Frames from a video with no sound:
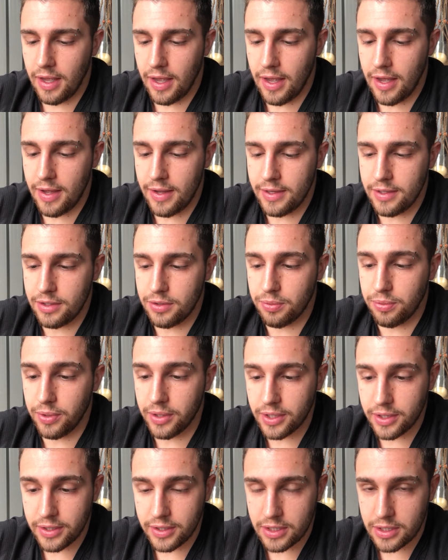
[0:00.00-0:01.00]
and
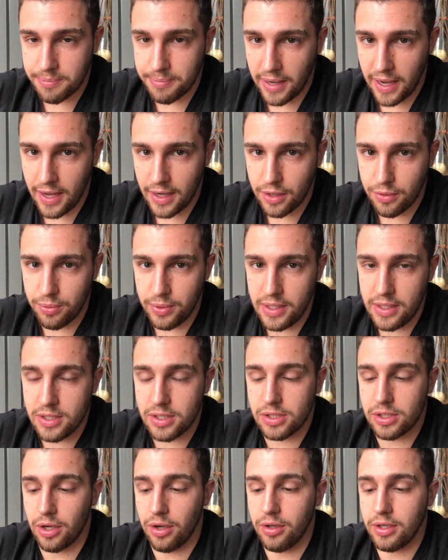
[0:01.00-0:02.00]
with this pack we
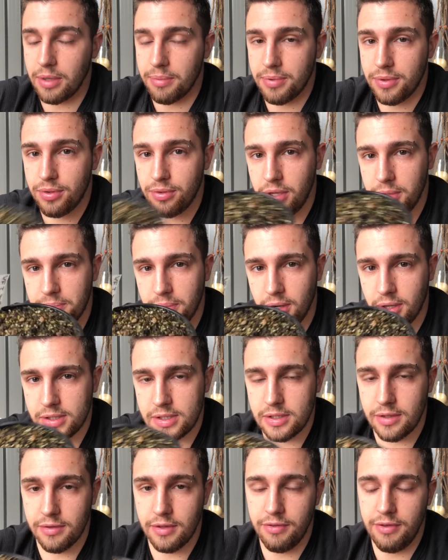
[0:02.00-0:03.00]
sowed up 3
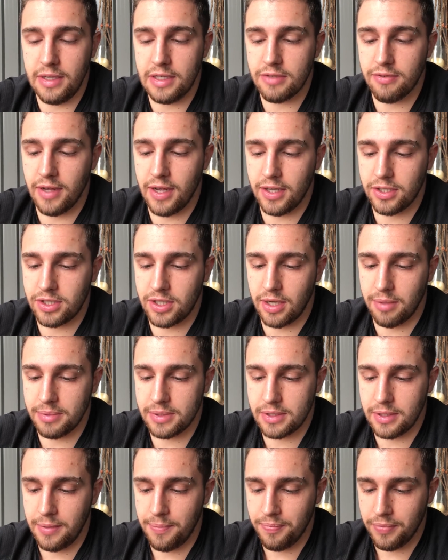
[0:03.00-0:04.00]
pots of the Venus flytraps.